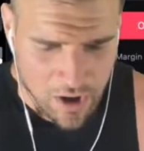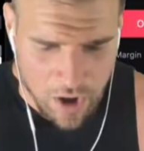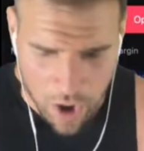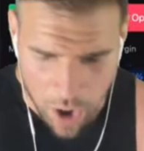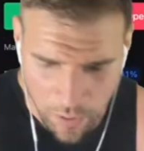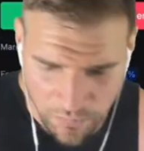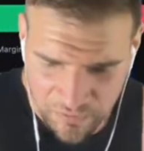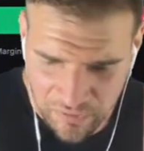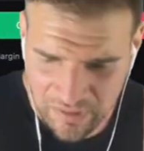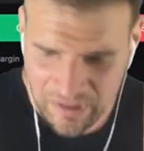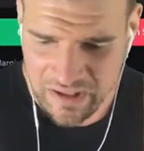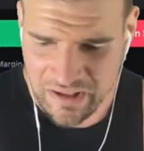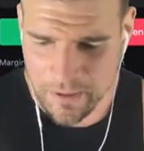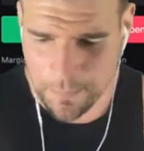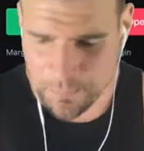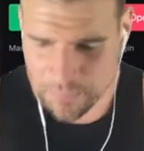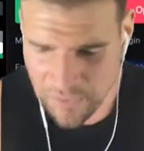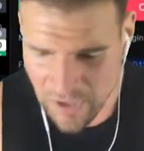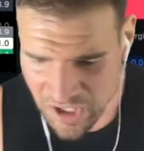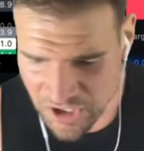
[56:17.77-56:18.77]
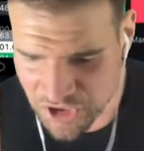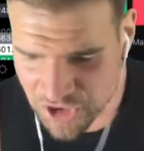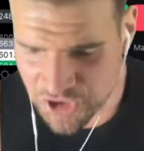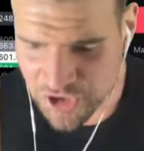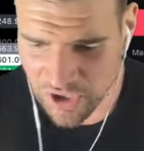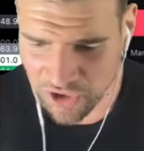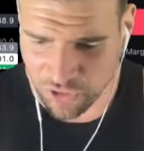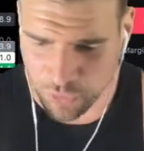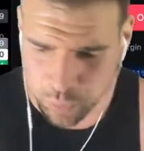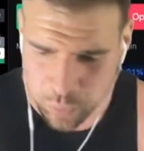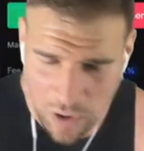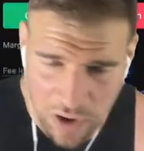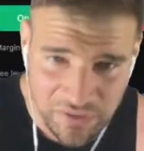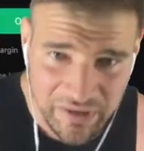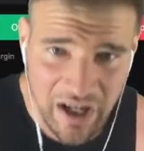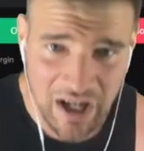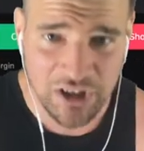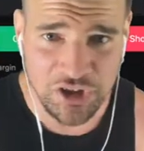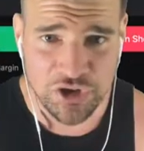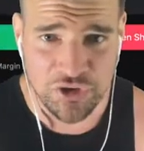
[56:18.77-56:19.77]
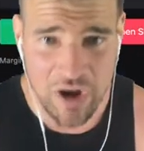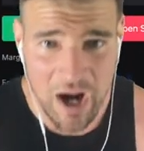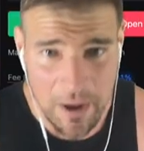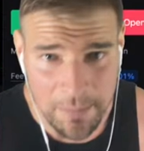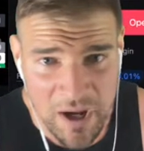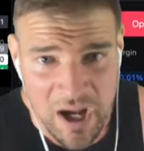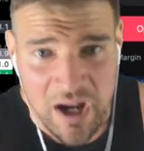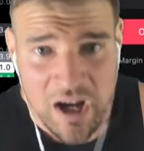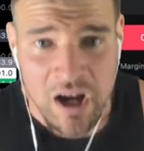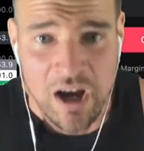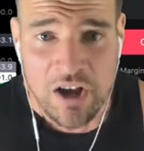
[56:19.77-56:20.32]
Hopefully the price just will not drop.